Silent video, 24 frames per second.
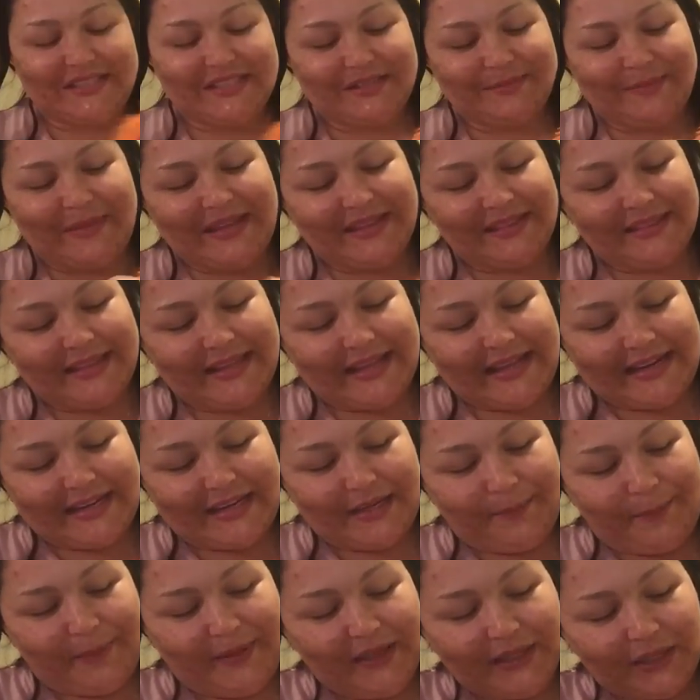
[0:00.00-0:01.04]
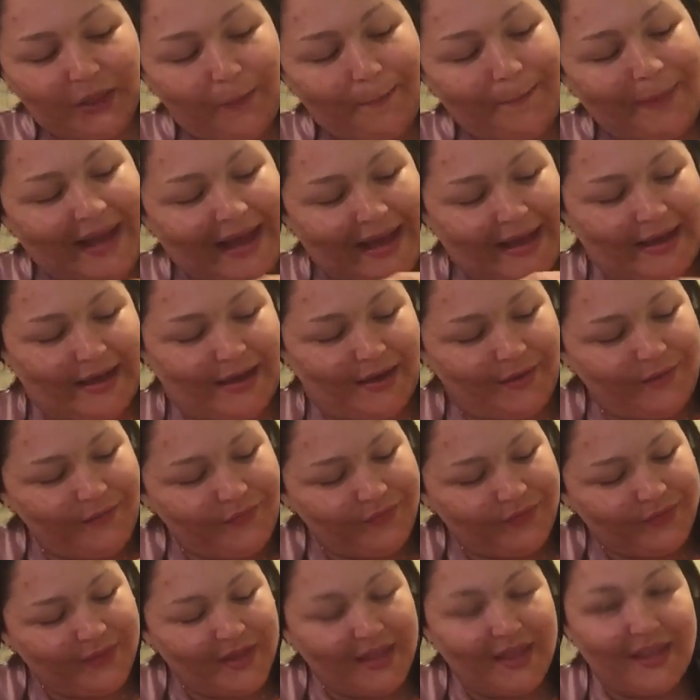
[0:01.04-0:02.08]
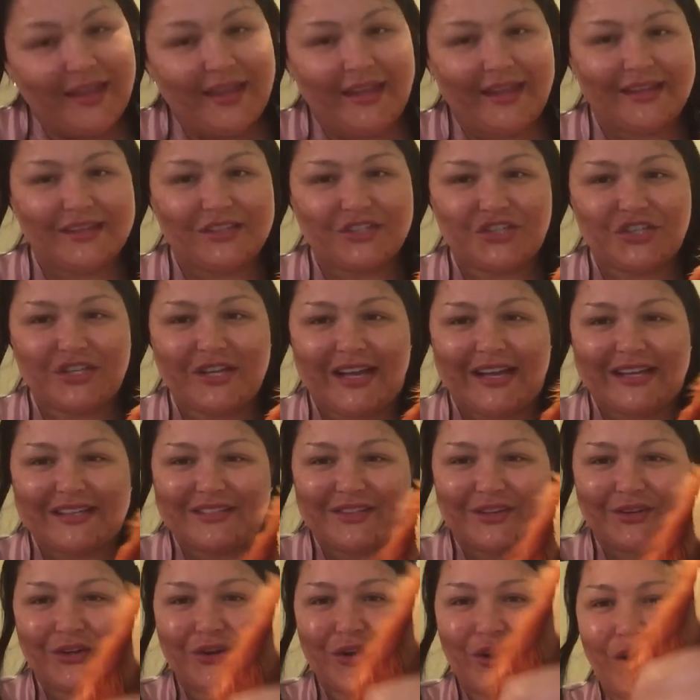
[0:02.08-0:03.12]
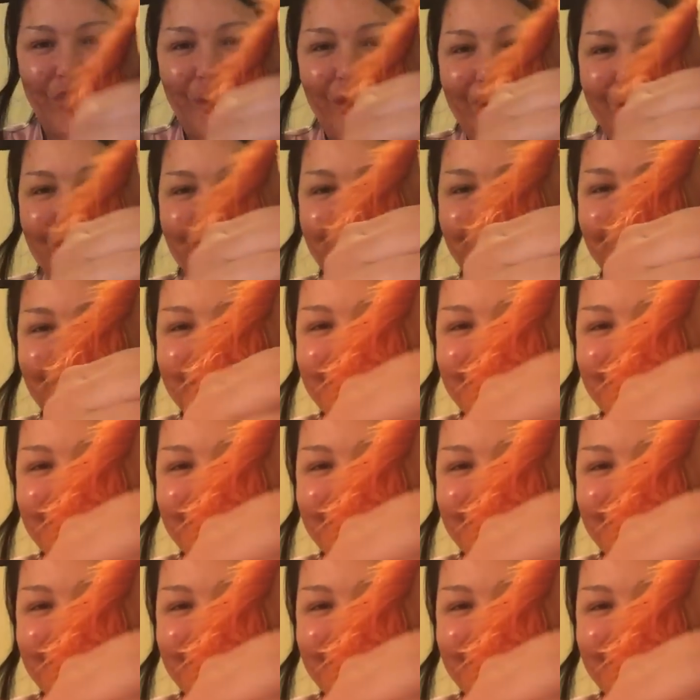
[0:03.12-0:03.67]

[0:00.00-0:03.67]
is my lady pillow pal, and she has her collar,